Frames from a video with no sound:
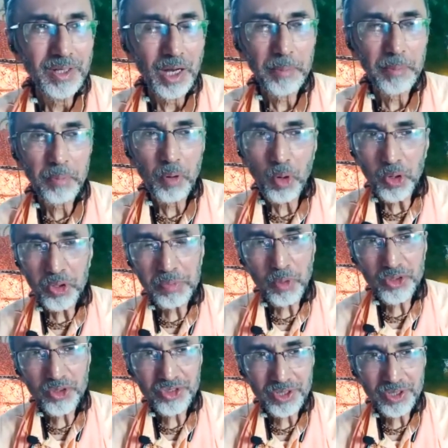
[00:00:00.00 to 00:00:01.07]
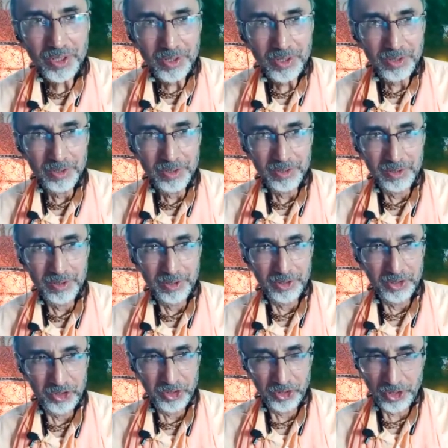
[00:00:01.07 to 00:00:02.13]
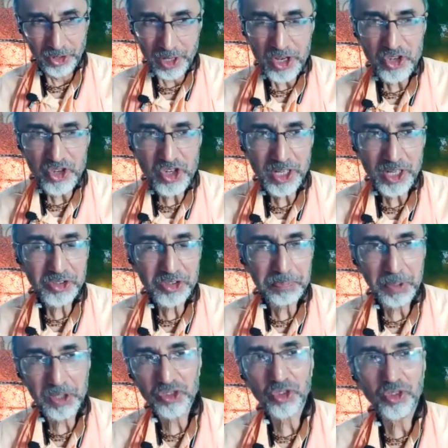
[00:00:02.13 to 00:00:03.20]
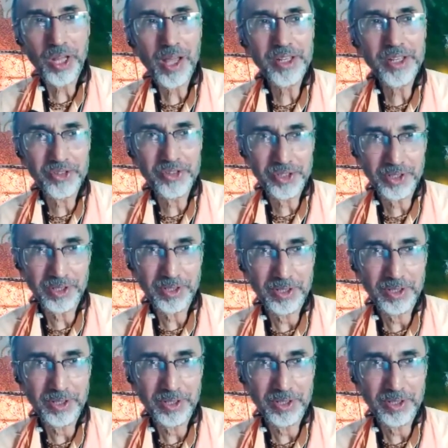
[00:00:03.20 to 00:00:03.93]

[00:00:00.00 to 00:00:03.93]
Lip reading: a foremost religious personality,